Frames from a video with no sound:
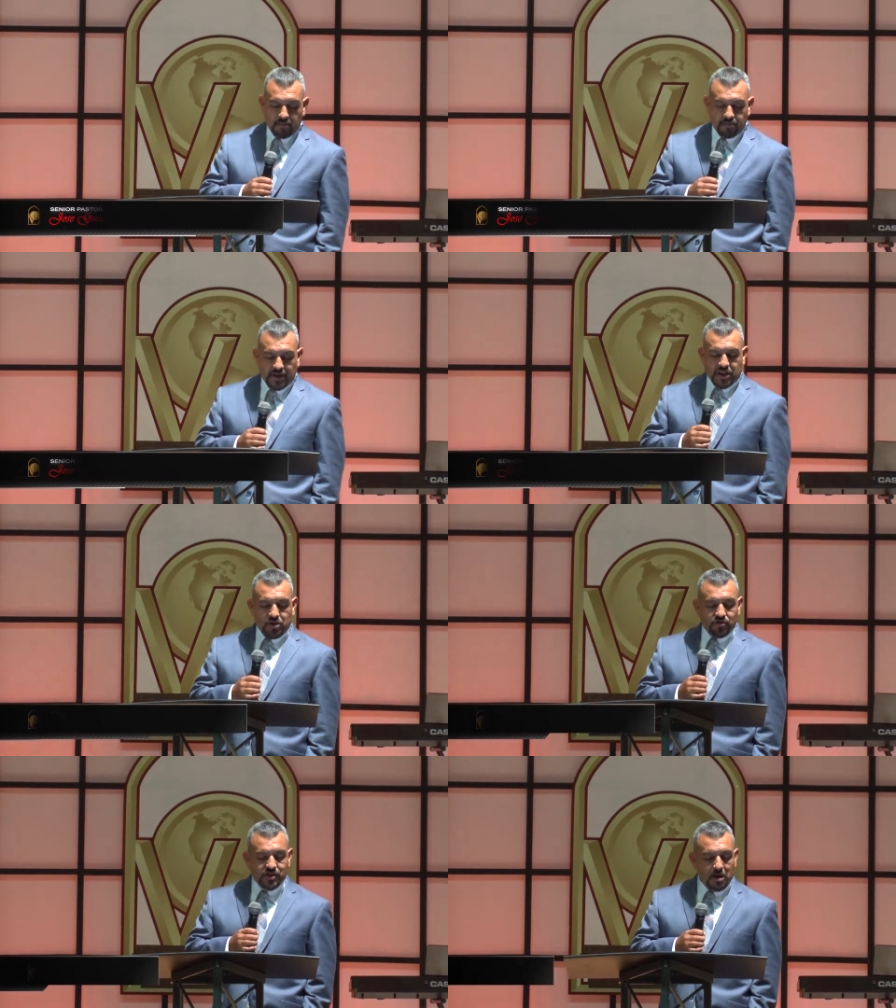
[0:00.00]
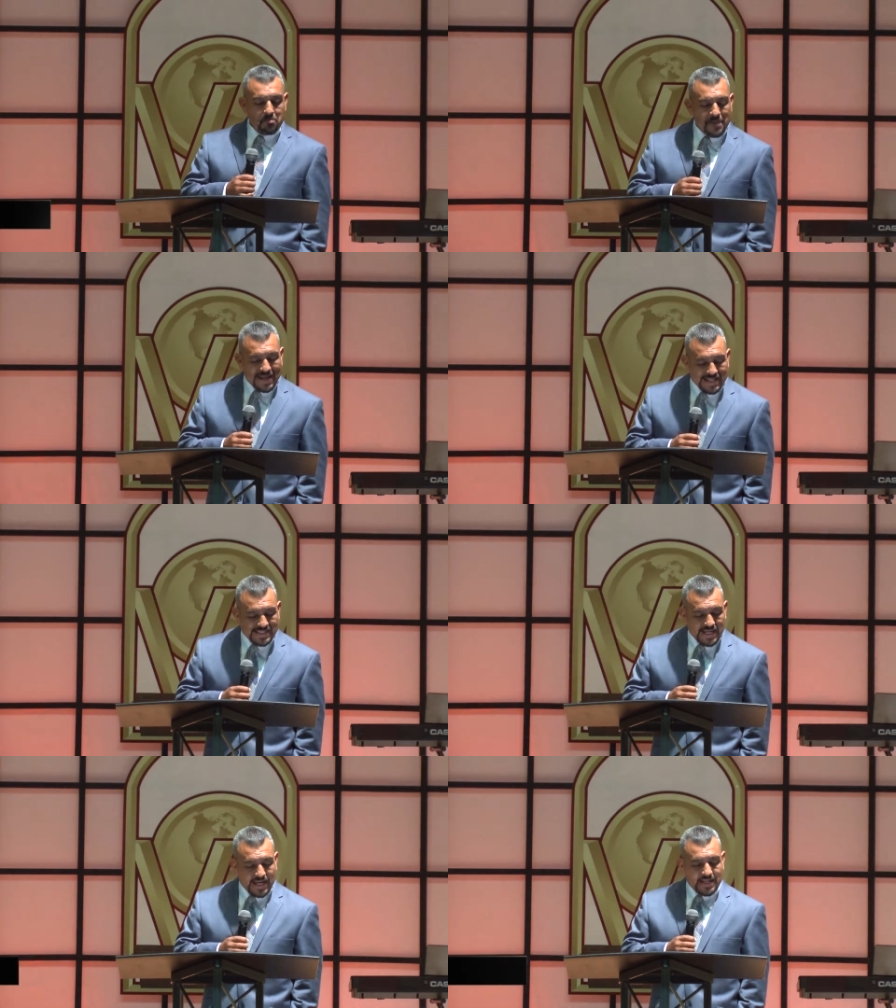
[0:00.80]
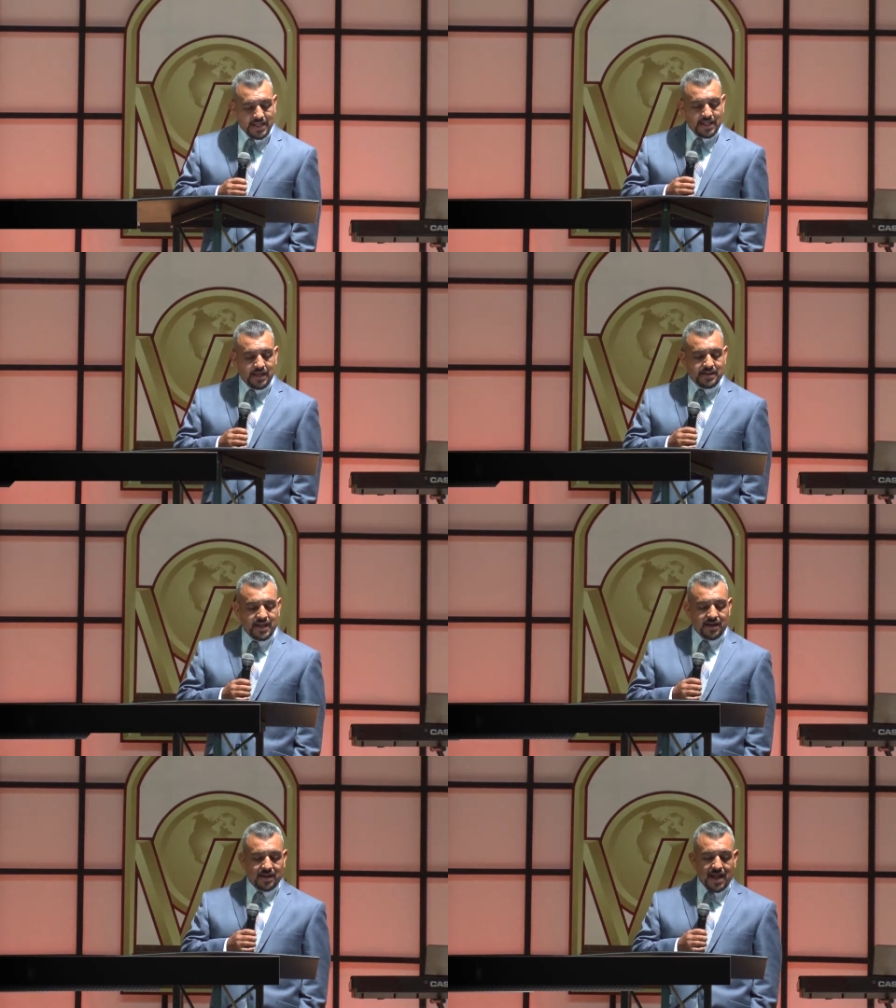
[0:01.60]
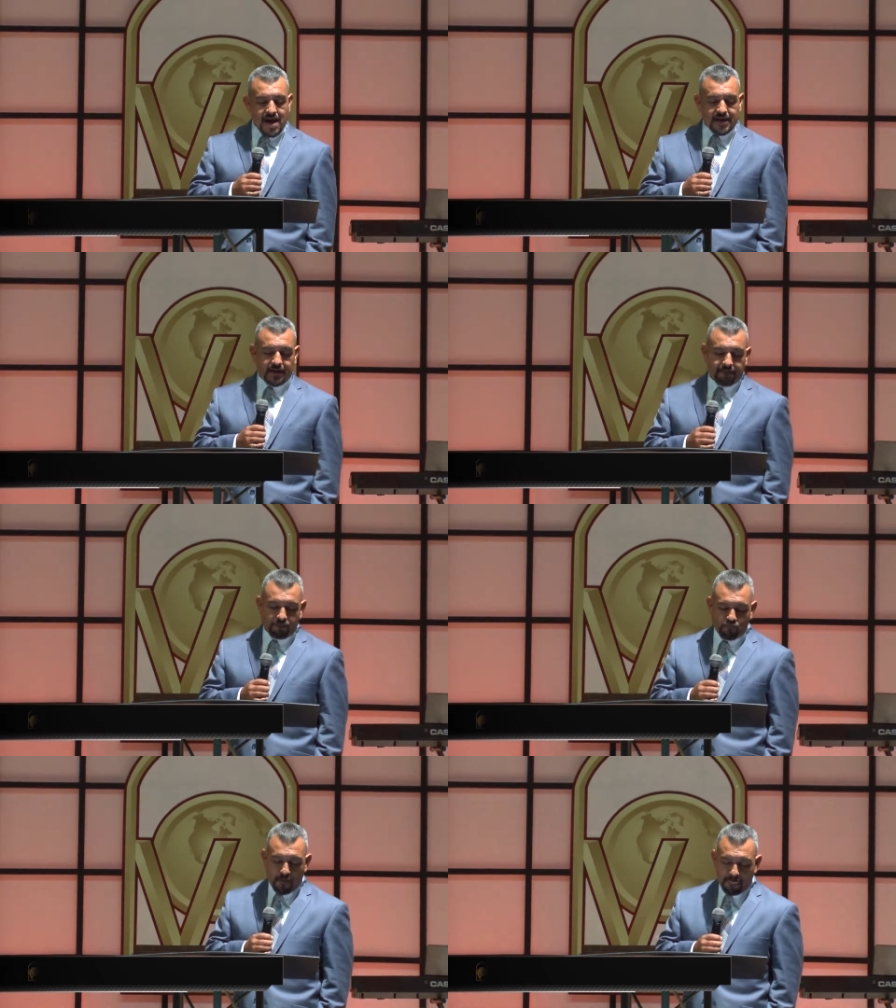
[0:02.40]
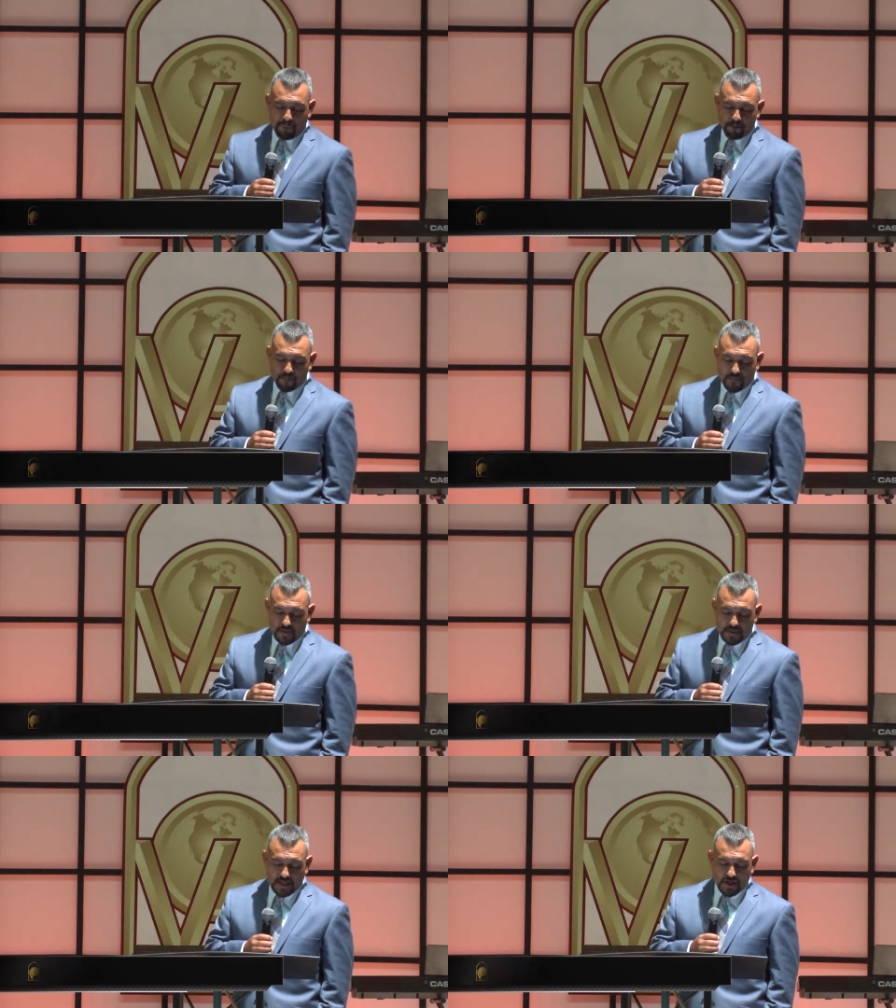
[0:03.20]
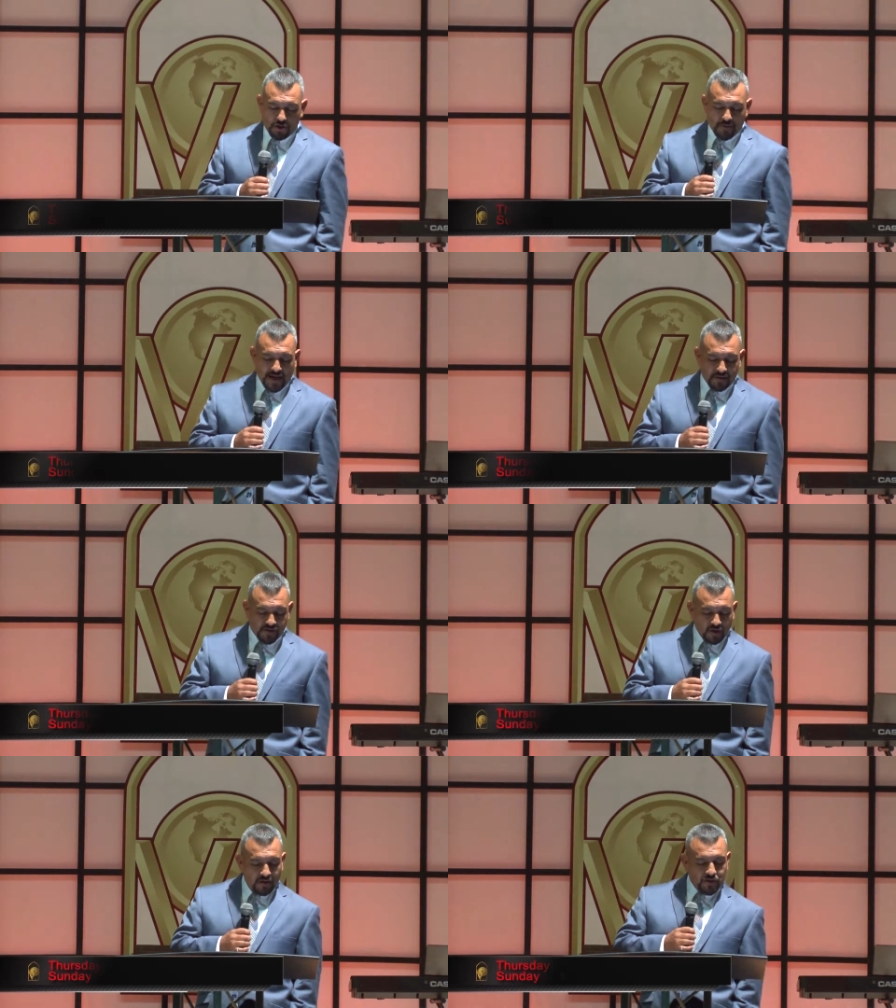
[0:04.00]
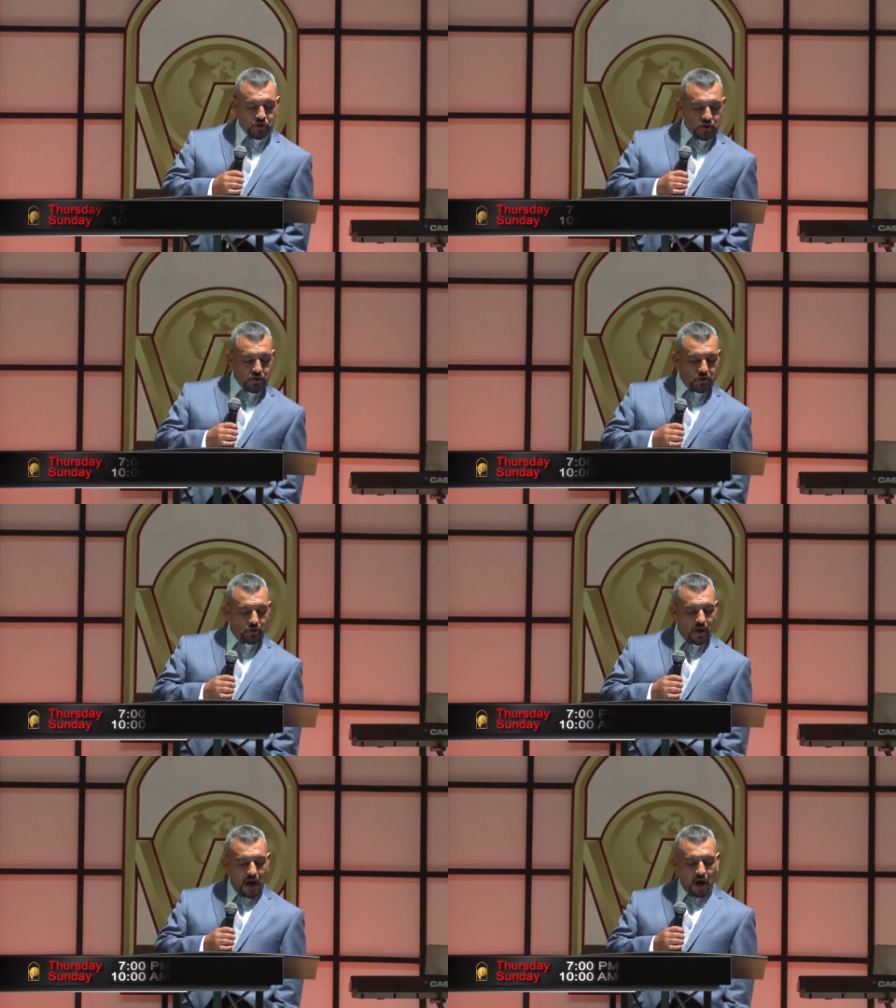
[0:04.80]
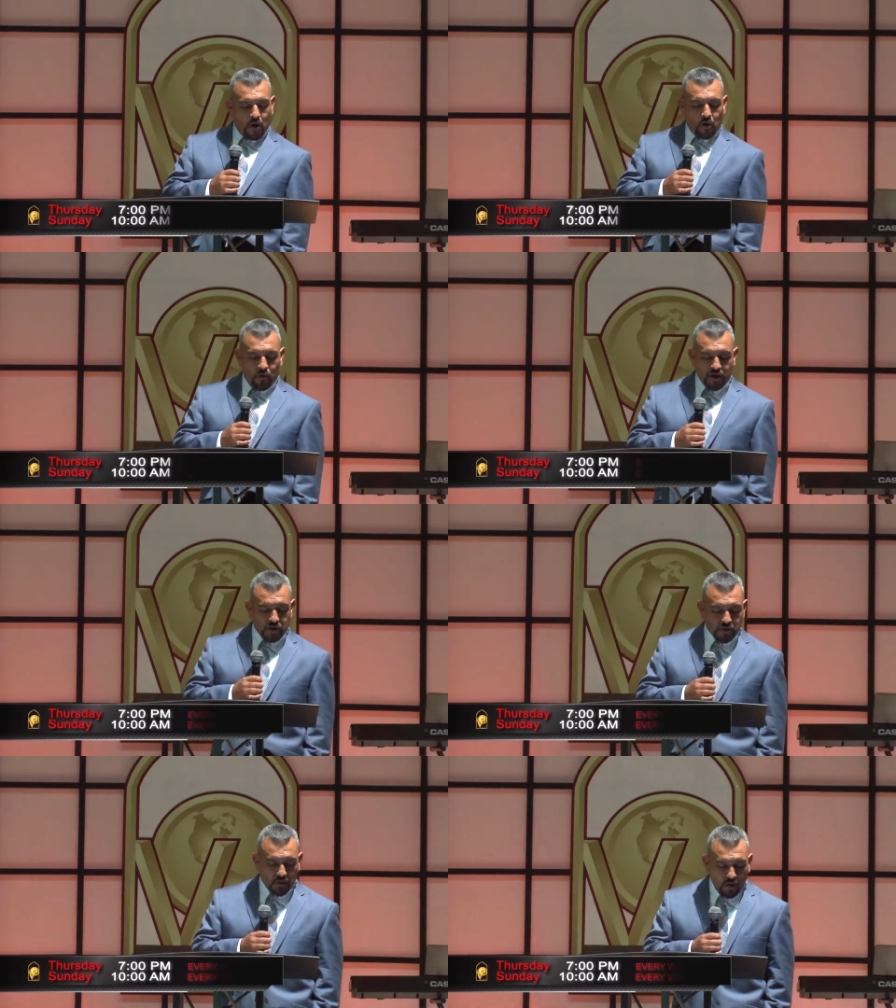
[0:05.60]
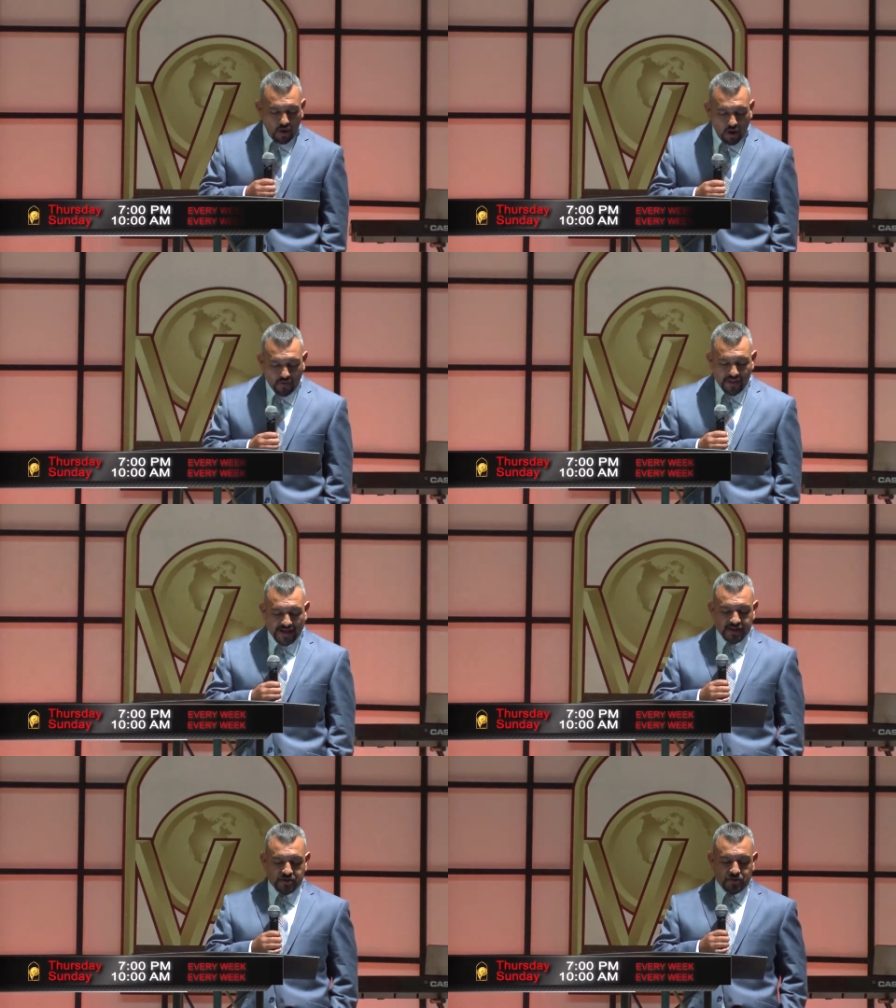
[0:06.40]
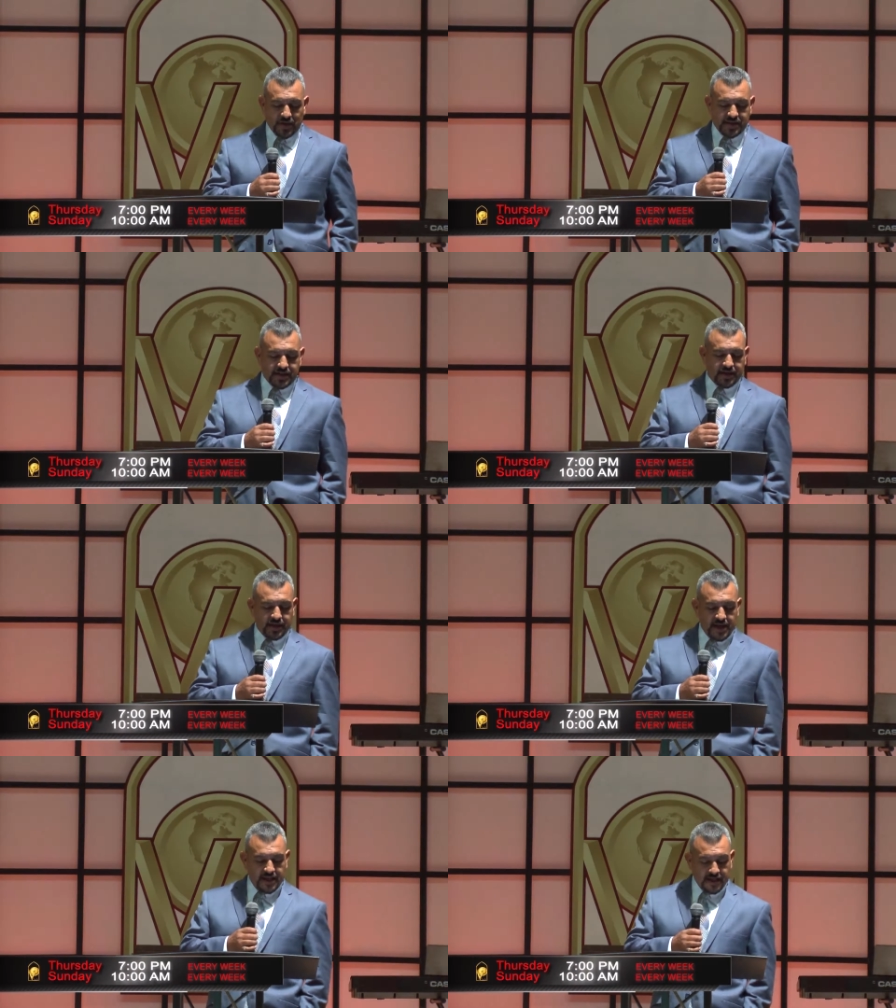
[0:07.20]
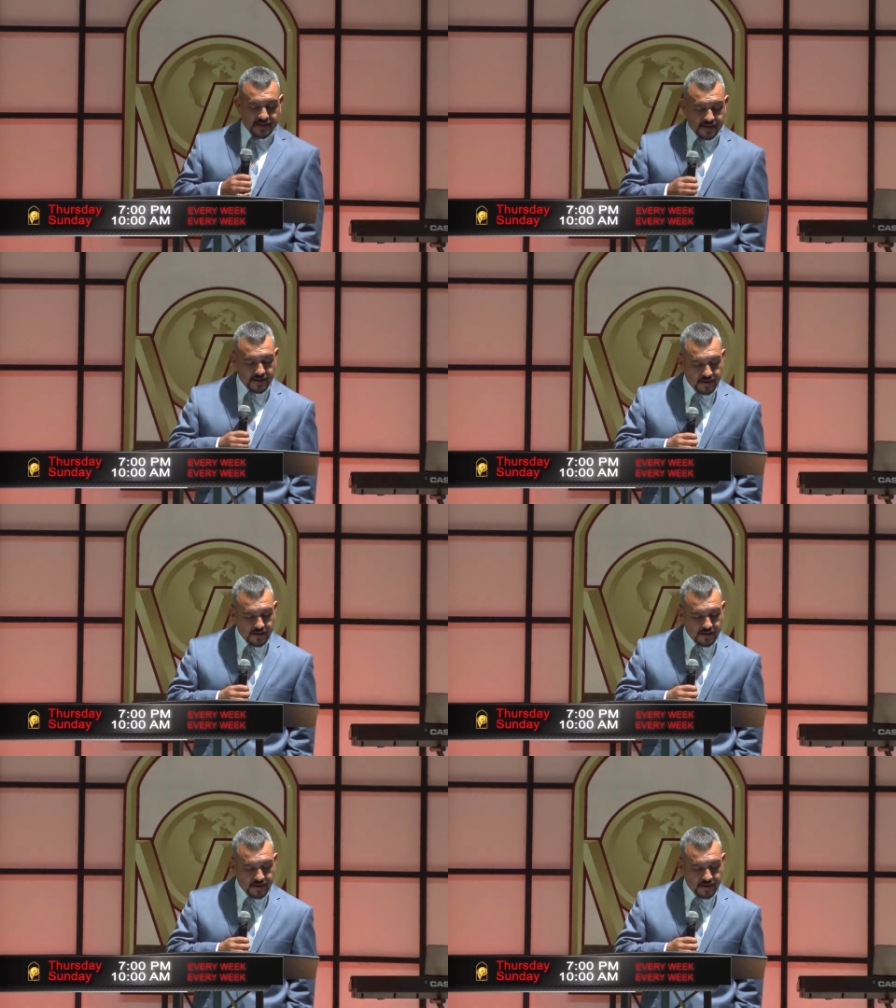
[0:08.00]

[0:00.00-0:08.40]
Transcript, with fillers: but you shall meditate in it day and night, that you may observe to do according to all that is written in it.